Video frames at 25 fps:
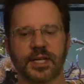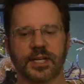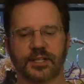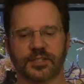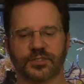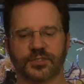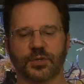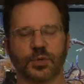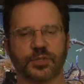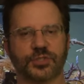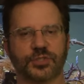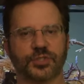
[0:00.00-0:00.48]

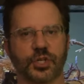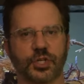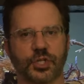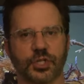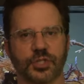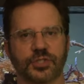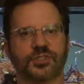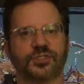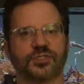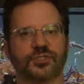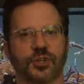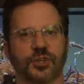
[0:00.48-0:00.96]
So it's a
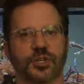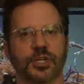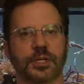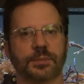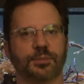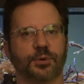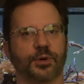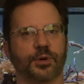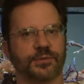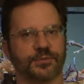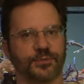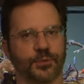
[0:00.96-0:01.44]
good starting
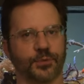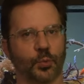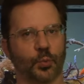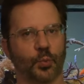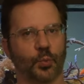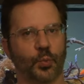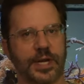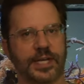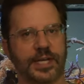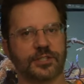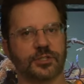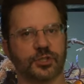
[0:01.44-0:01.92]
point for
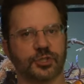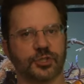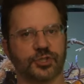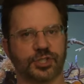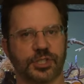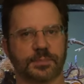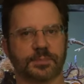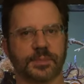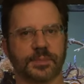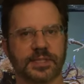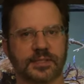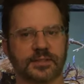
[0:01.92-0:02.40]
winter
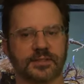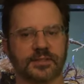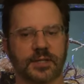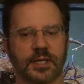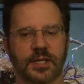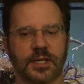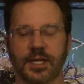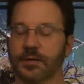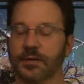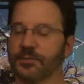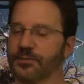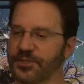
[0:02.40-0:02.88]
shipments.
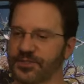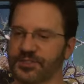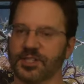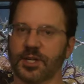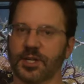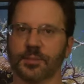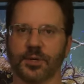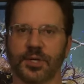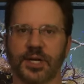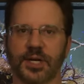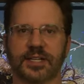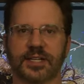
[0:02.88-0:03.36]
For
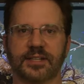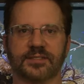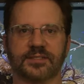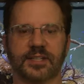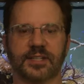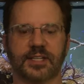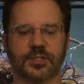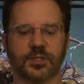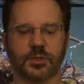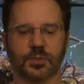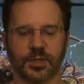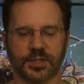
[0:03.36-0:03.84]
summer, like I
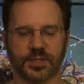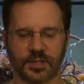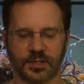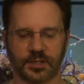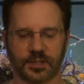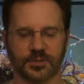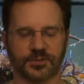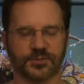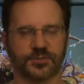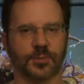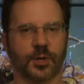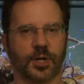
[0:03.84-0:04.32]
said, you want the
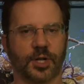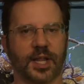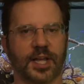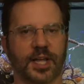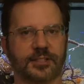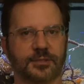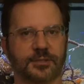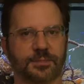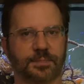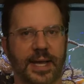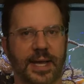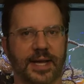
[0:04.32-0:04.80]
little small
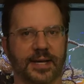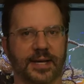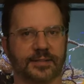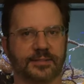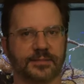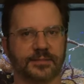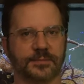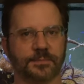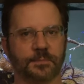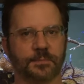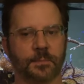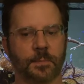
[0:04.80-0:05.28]
ice
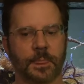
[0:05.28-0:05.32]
packs.